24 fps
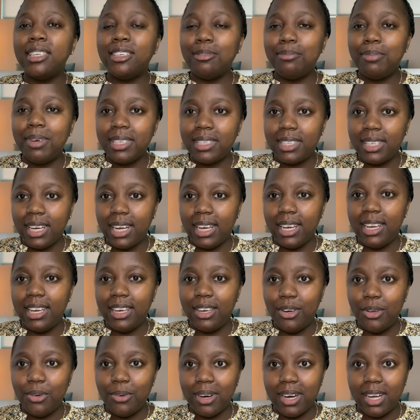So
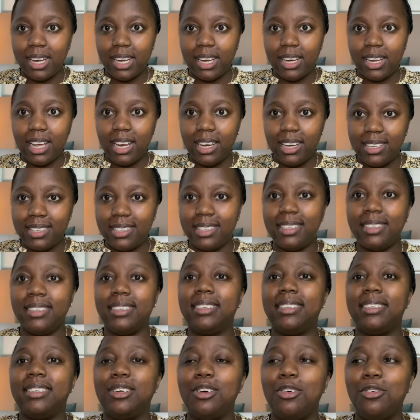basically do an
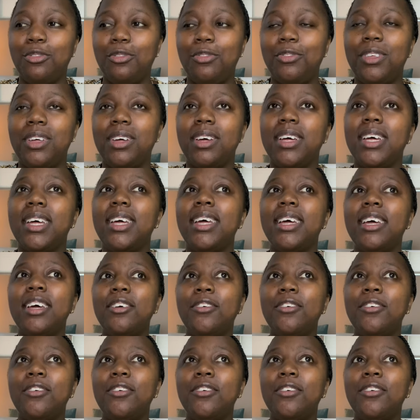analysis of the